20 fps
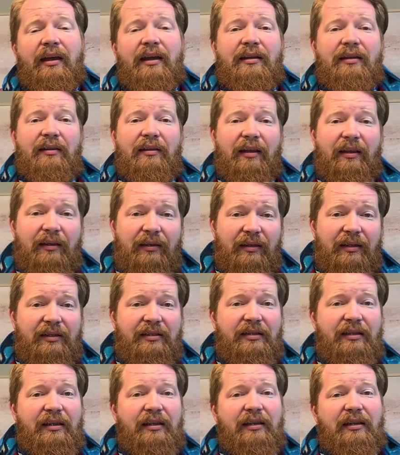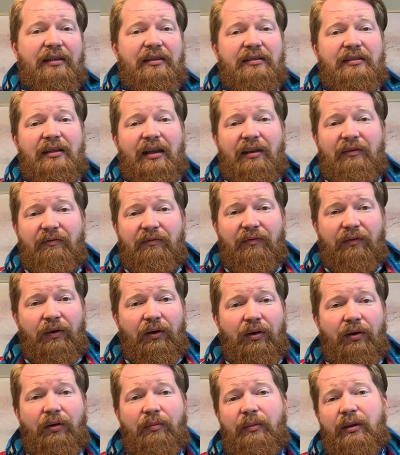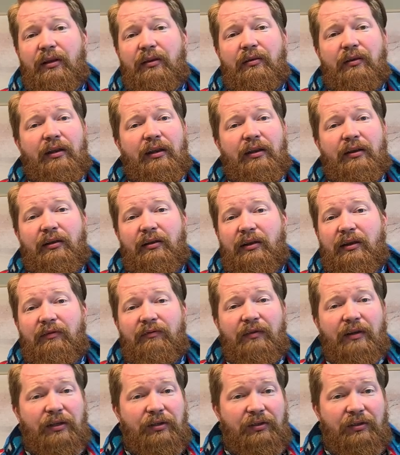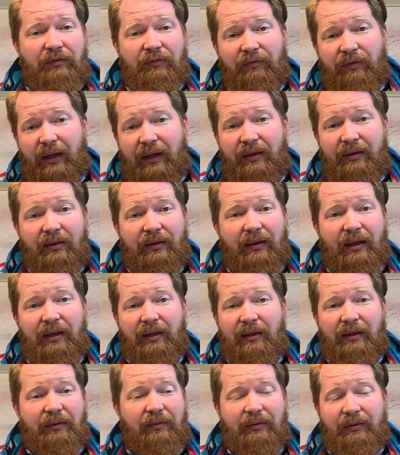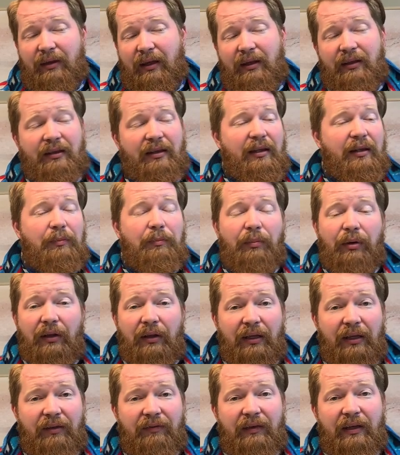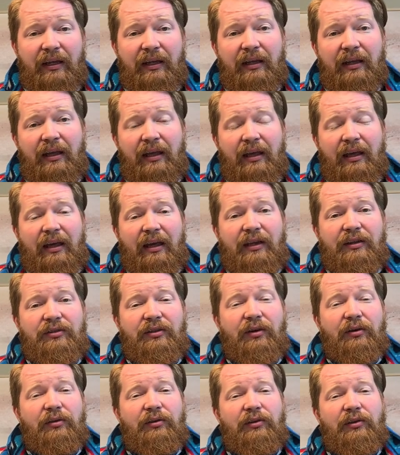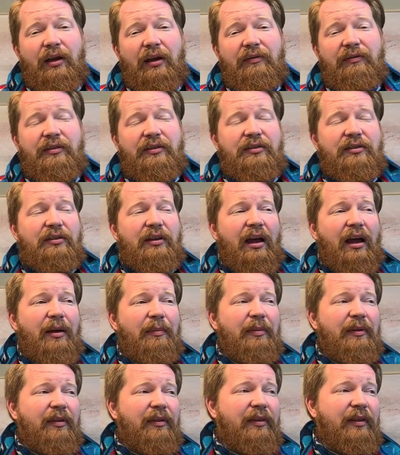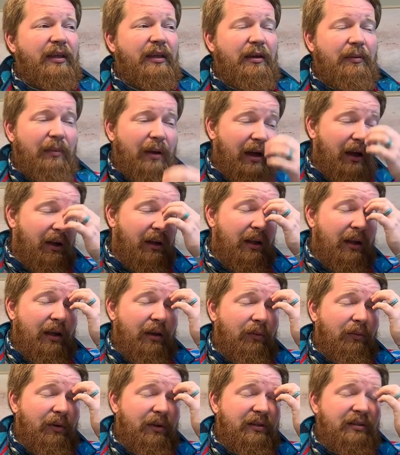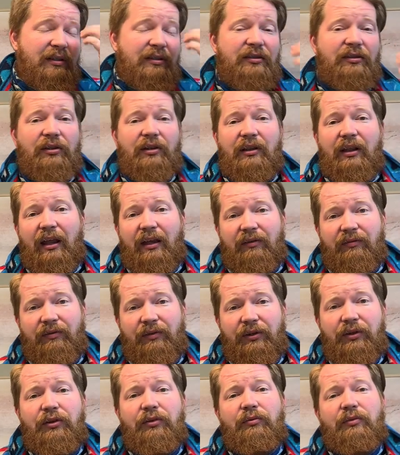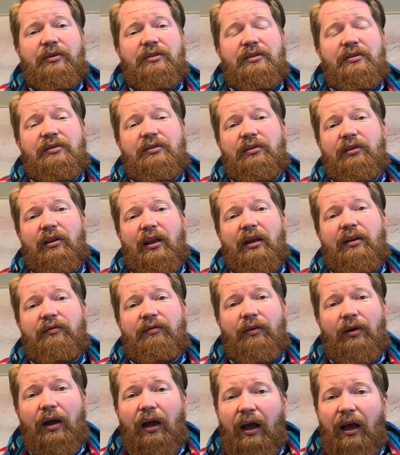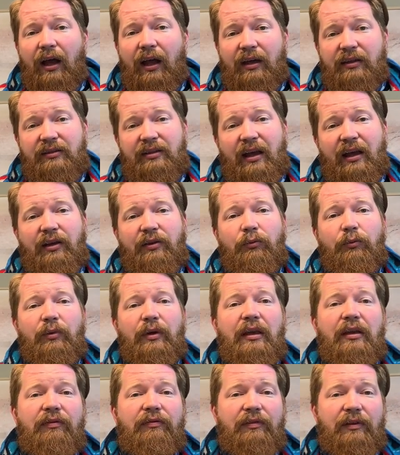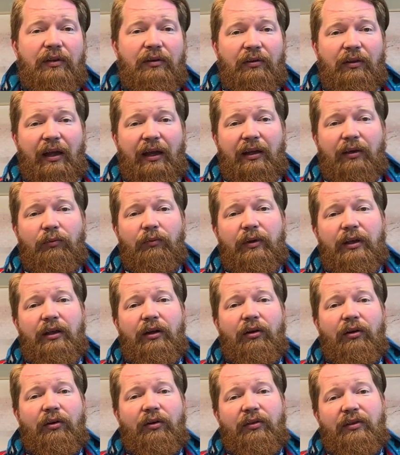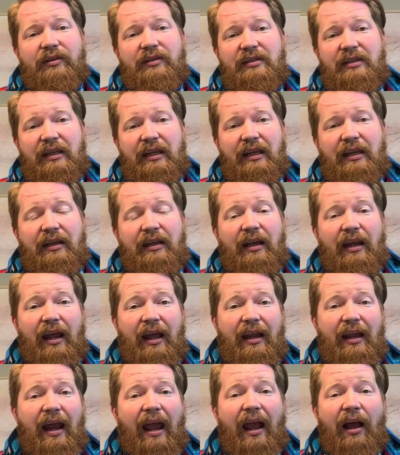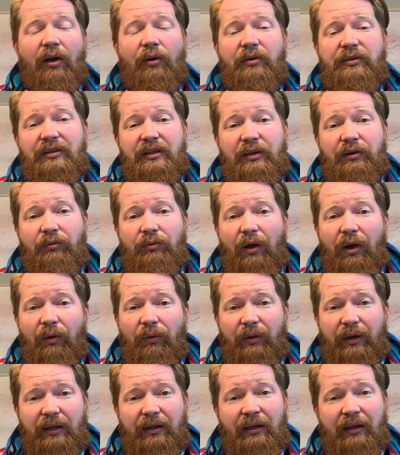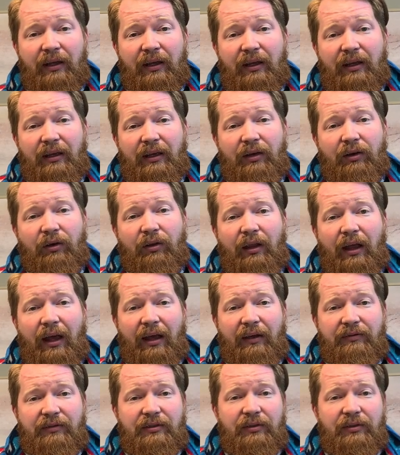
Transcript: Do they listen and stand firm in the conviction and faith that they then believe in? And so you have to stop and think about, what does this look like for you? What does this look like for us? How do we feel like we are the seed, and how is it growing in our lives?